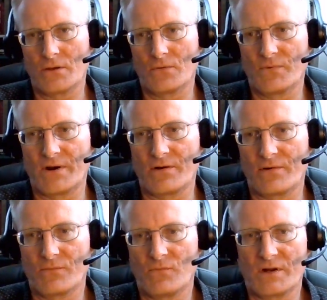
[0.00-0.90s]
where
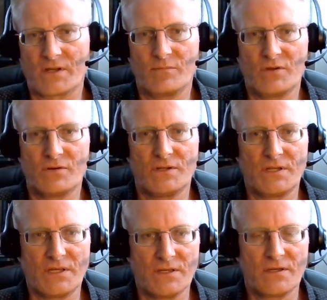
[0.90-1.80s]
one
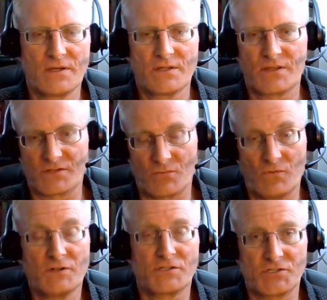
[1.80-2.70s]
community doesn't
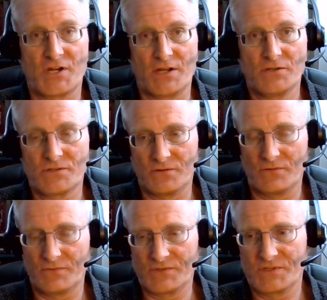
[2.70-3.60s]
want to change,
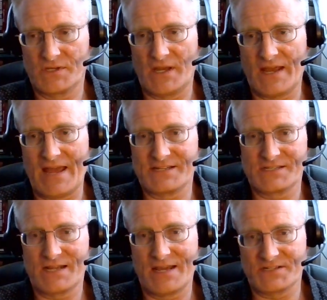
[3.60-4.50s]

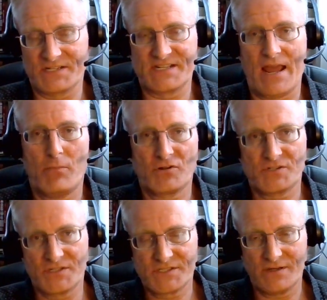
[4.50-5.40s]
has established
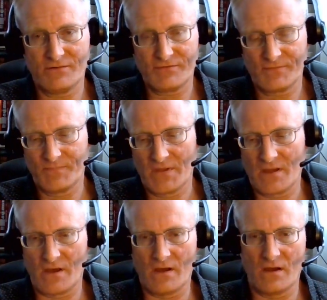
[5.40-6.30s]
itself,
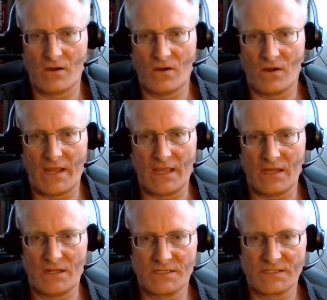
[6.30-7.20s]

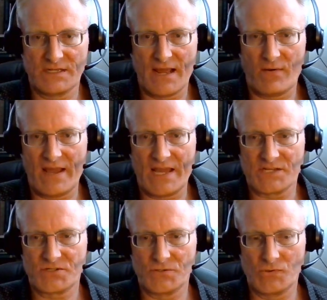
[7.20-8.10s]
and now
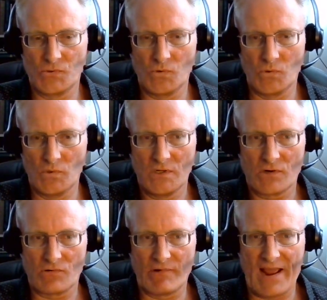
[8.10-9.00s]
has to
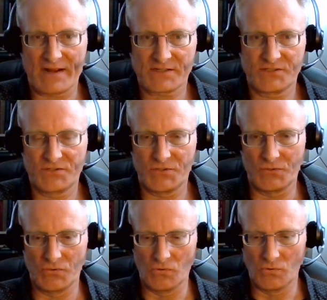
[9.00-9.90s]
react
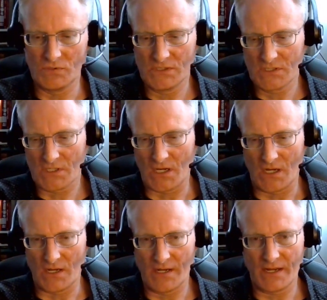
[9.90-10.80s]
to a